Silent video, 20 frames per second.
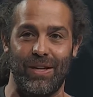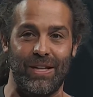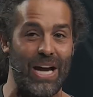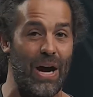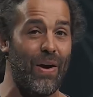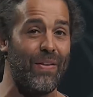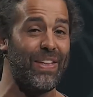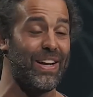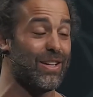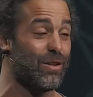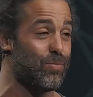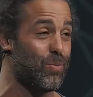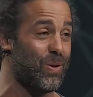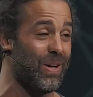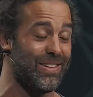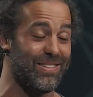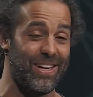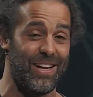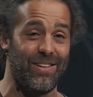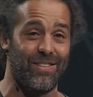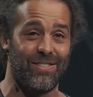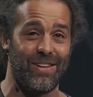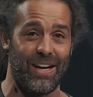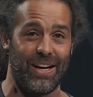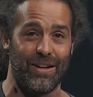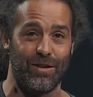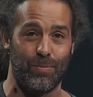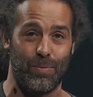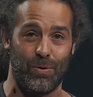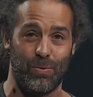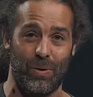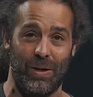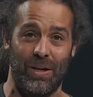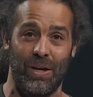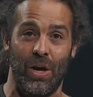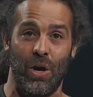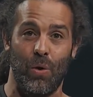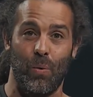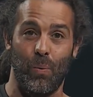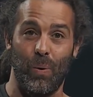Now I think it's more like ten seconds between
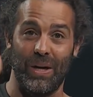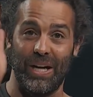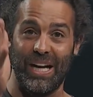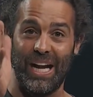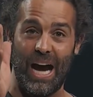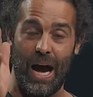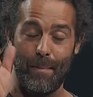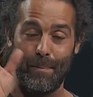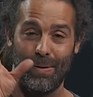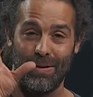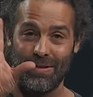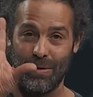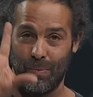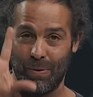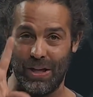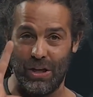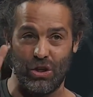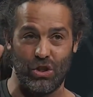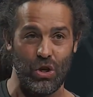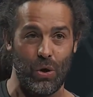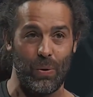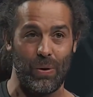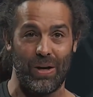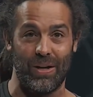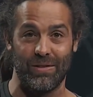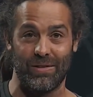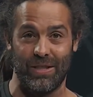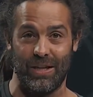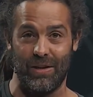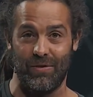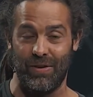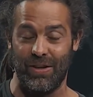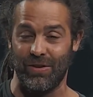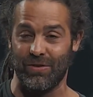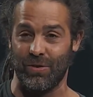when it happens and when they show it on TV.